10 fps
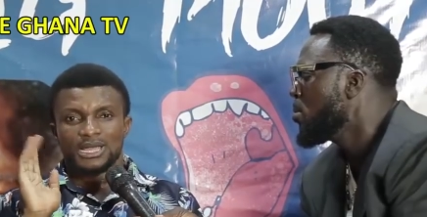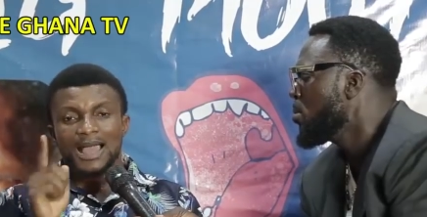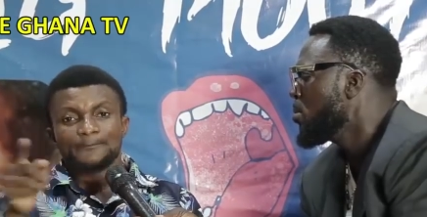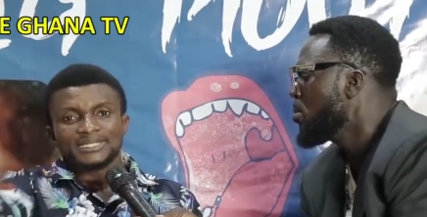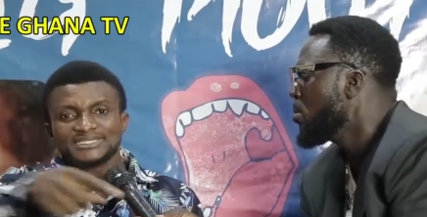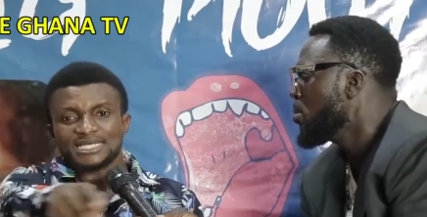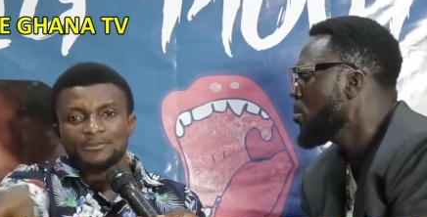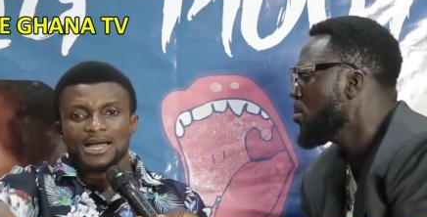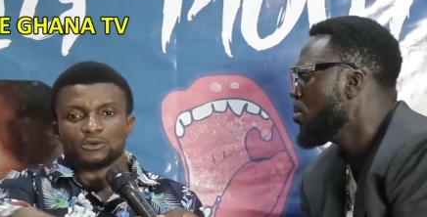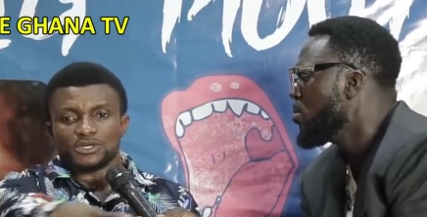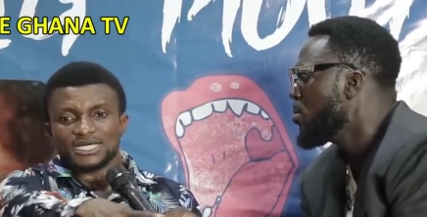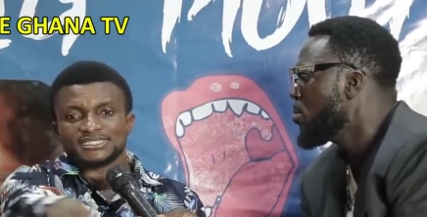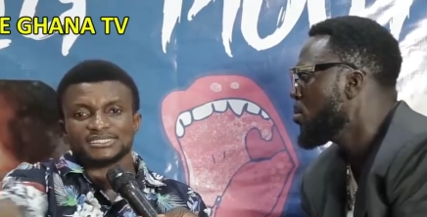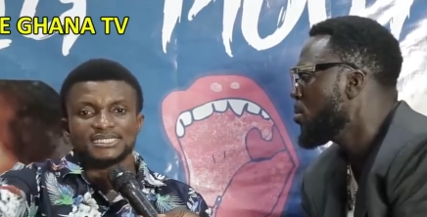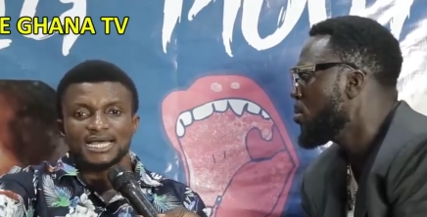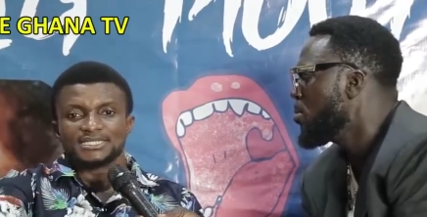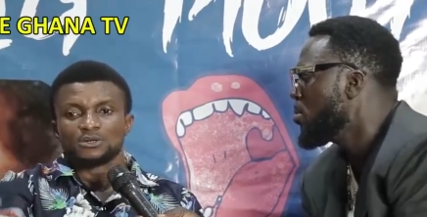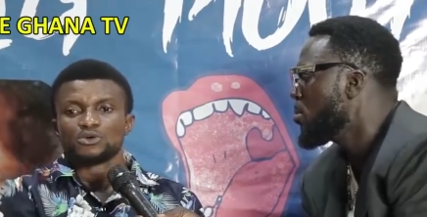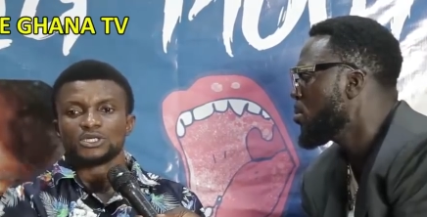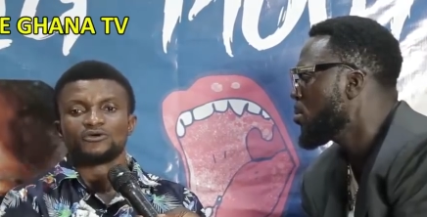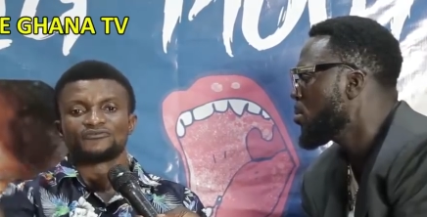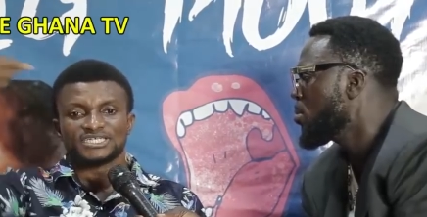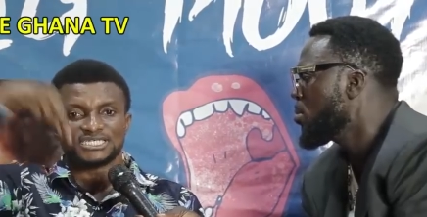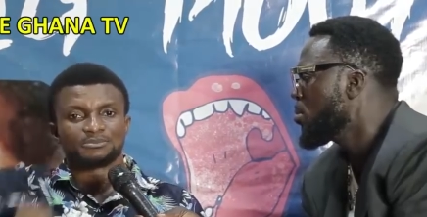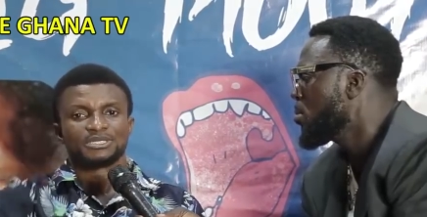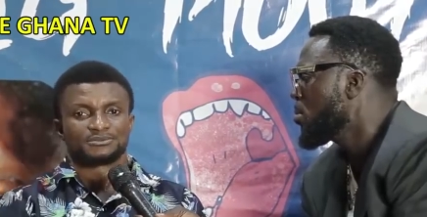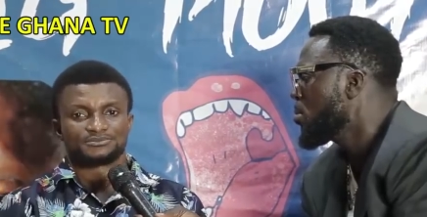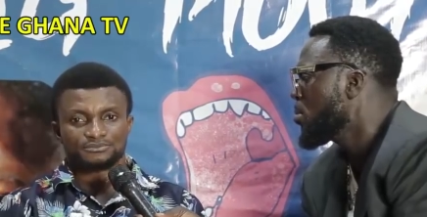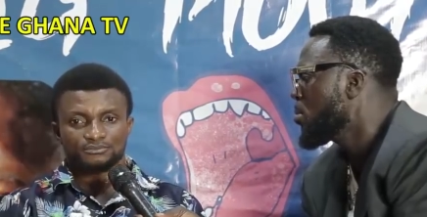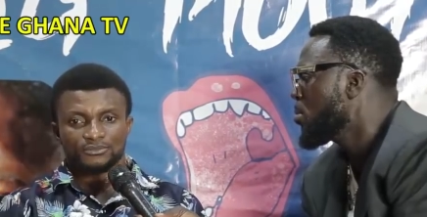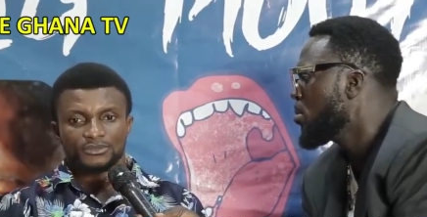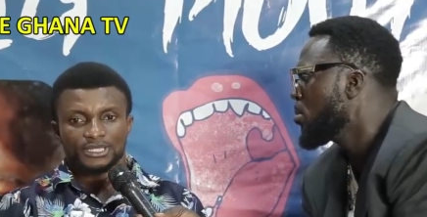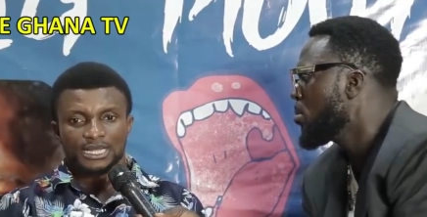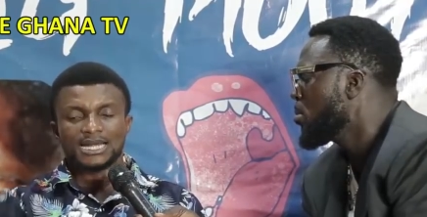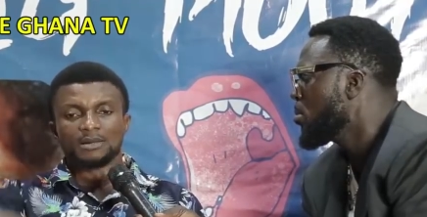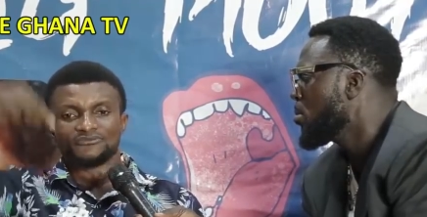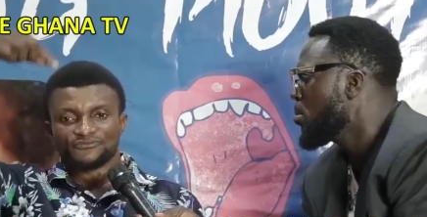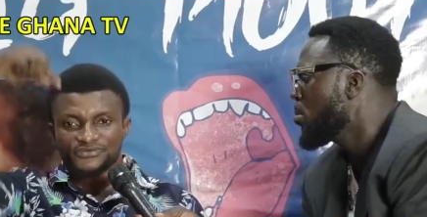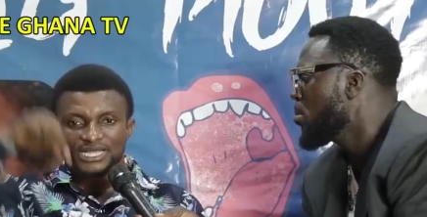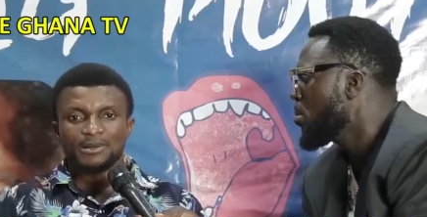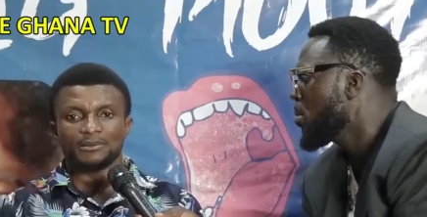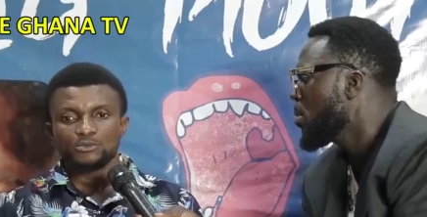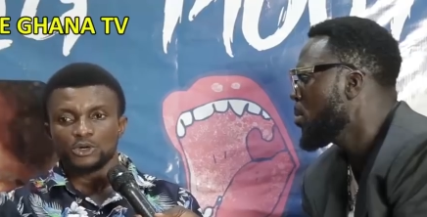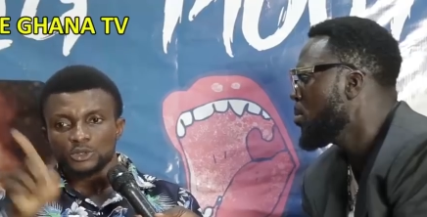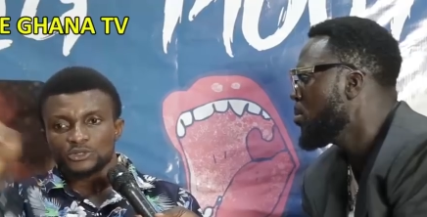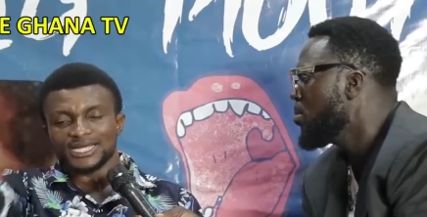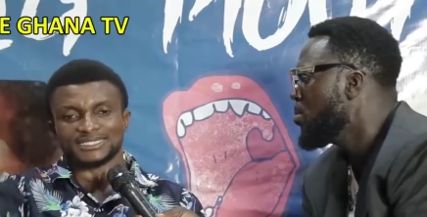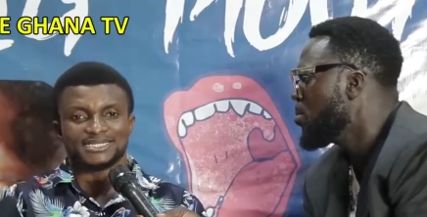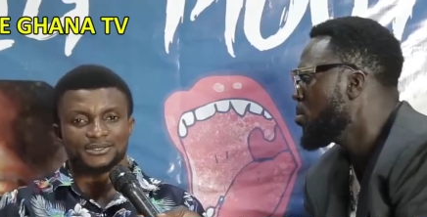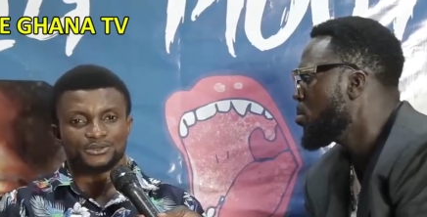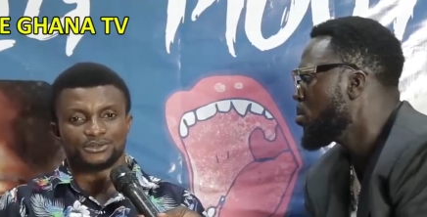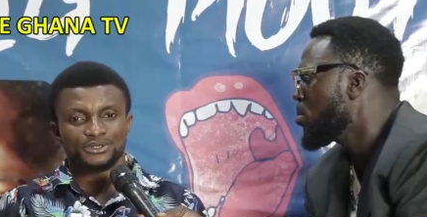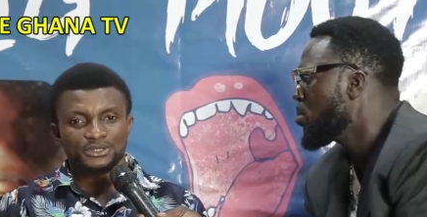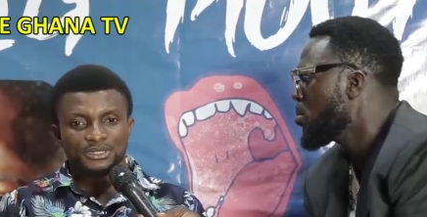Speaker 1: abrantie ba ko nan se ya yehu ne hu vision bi ana me frame ma me bo yuke ka kire no